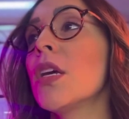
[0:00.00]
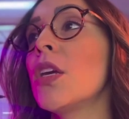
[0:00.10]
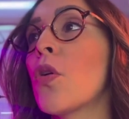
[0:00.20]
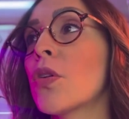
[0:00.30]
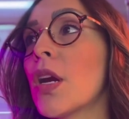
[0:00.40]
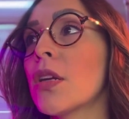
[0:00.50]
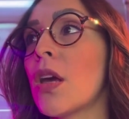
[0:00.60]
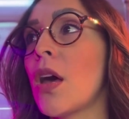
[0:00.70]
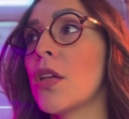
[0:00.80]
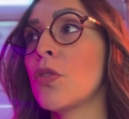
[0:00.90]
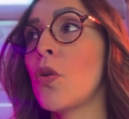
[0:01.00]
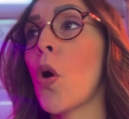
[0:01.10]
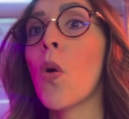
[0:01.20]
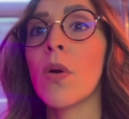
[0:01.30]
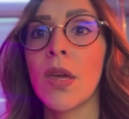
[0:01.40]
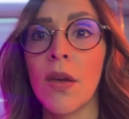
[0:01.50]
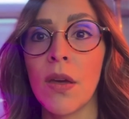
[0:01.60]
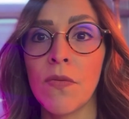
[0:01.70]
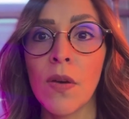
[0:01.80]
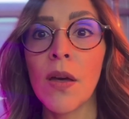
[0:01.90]
in order uh, to know
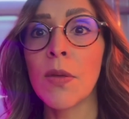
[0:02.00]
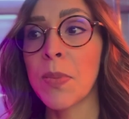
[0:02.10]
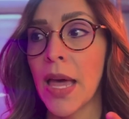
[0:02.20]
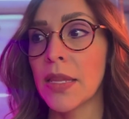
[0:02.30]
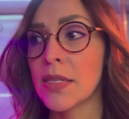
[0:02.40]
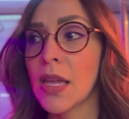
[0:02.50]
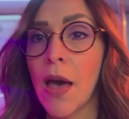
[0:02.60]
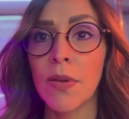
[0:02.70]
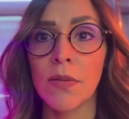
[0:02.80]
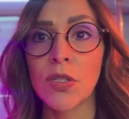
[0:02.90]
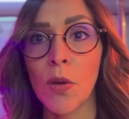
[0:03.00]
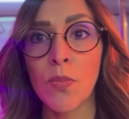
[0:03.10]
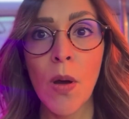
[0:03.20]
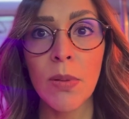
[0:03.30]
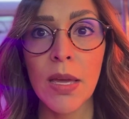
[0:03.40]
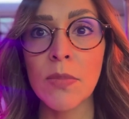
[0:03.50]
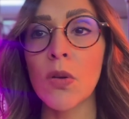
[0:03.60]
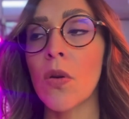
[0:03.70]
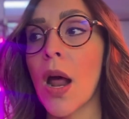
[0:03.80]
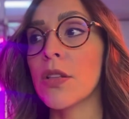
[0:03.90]
if uh, the plant is having some problems,
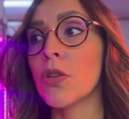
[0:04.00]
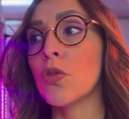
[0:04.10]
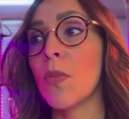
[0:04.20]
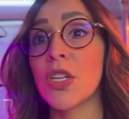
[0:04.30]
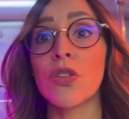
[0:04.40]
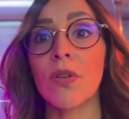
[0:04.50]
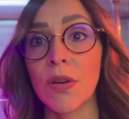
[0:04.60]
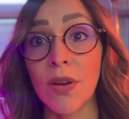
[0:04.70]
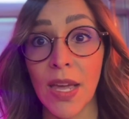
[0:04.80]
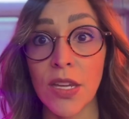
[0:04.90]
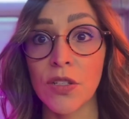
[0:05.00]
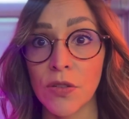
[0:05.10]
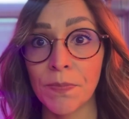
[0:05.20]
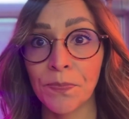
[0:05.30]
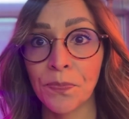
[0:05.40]
or also to measure irrigation.